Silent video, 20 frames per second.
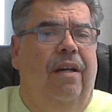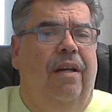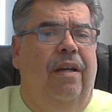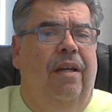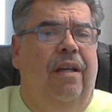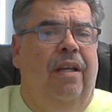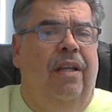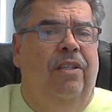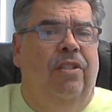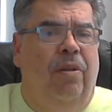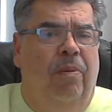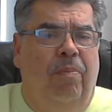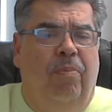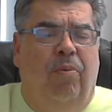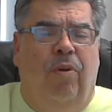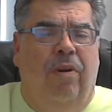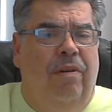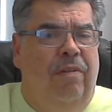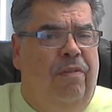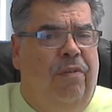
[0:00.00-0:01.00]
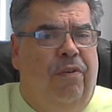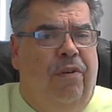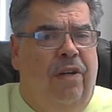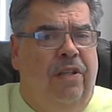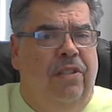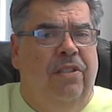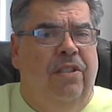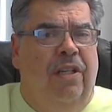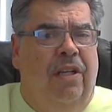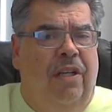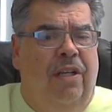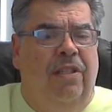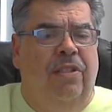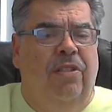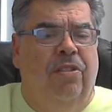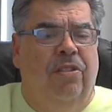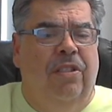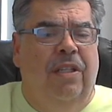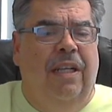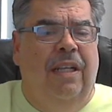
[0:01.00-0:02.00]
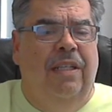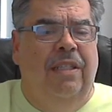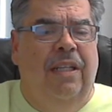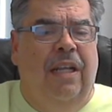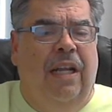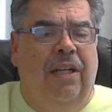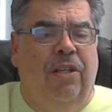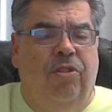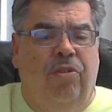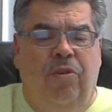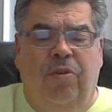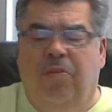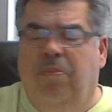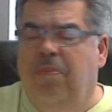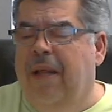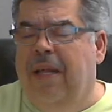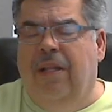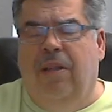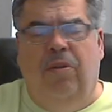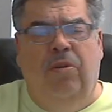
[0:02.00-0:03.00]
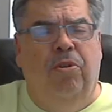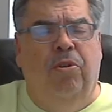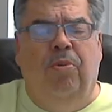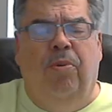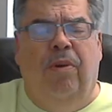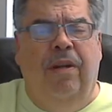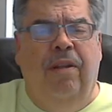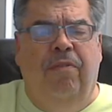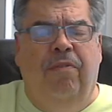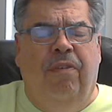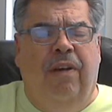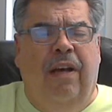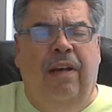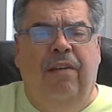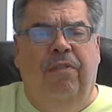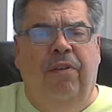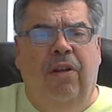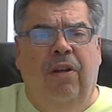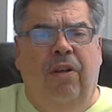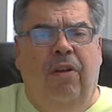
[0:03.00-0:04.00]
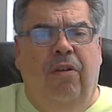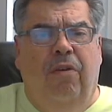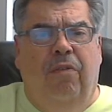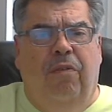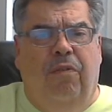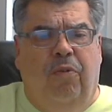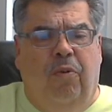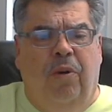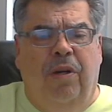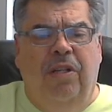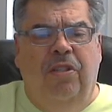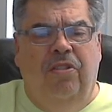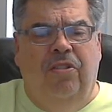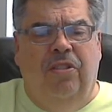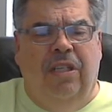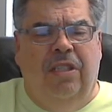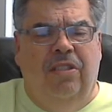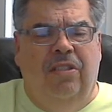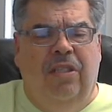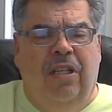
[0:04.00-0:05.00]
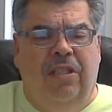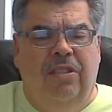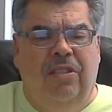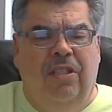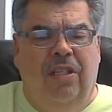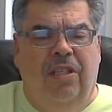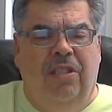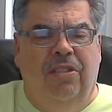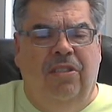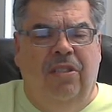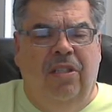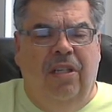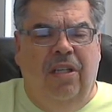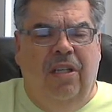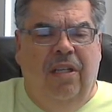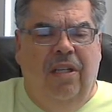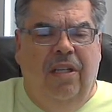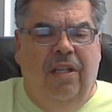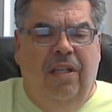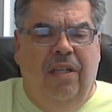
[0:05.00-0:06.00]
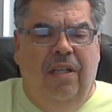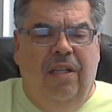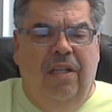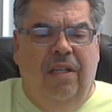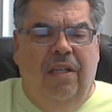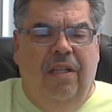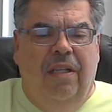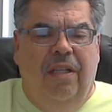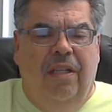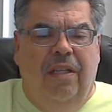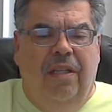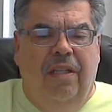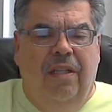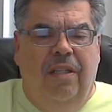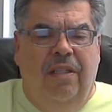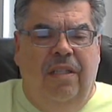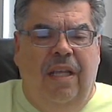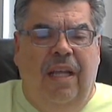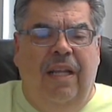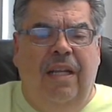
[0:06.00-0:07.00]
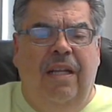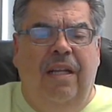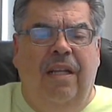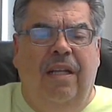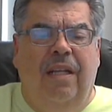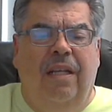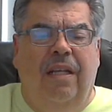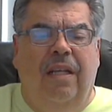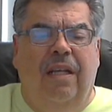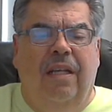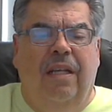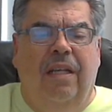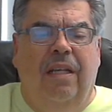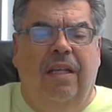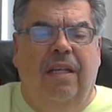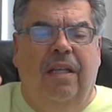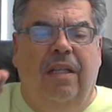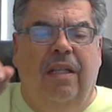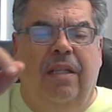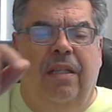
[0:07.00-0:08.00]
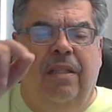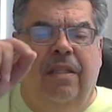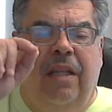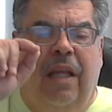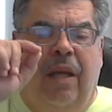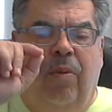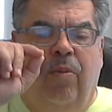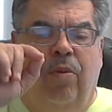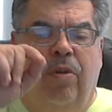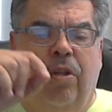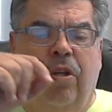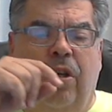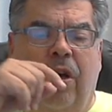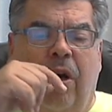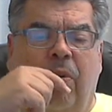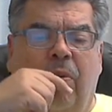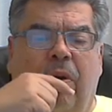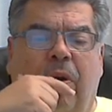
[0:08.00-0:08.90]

it's important for us to understand that truth. Matthew 25 46 says this Then they will go